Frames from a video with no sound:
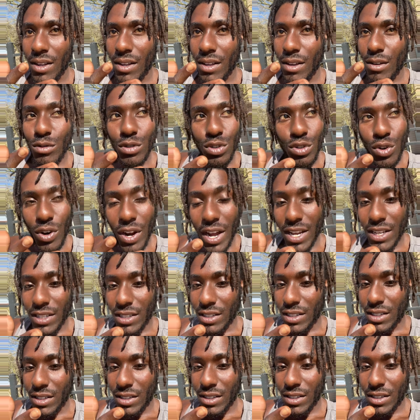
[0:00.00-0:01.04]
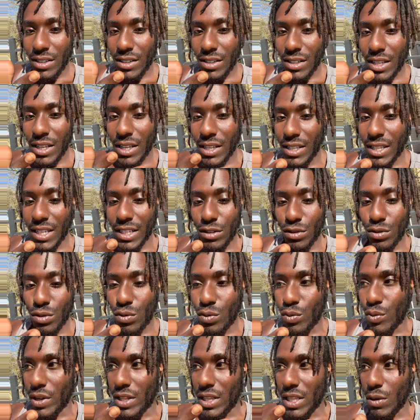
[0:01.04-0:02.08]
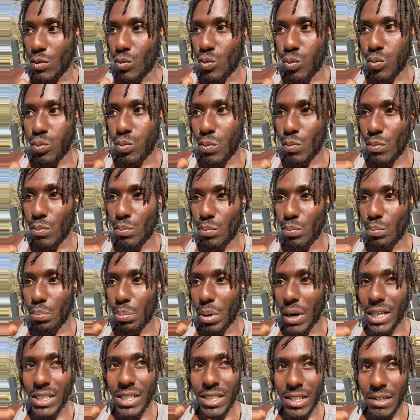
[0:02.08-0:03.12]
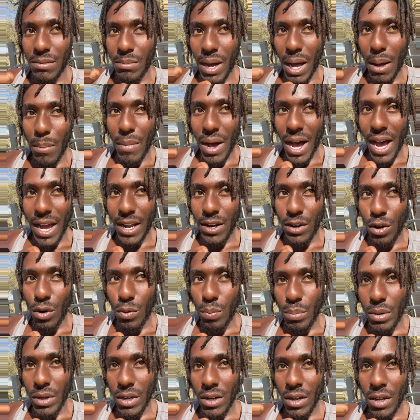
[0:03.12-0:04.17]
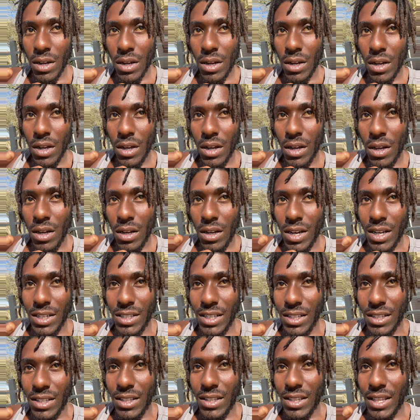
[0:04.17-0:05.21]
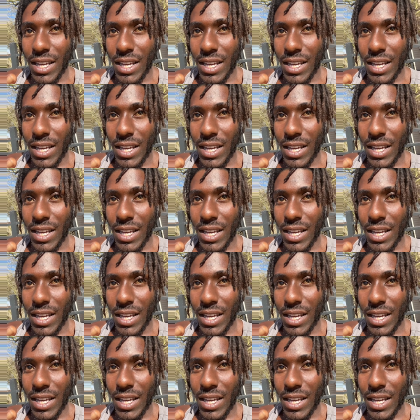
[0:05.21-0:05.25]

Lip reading: It was crazy. This dude really busted my mind open, because it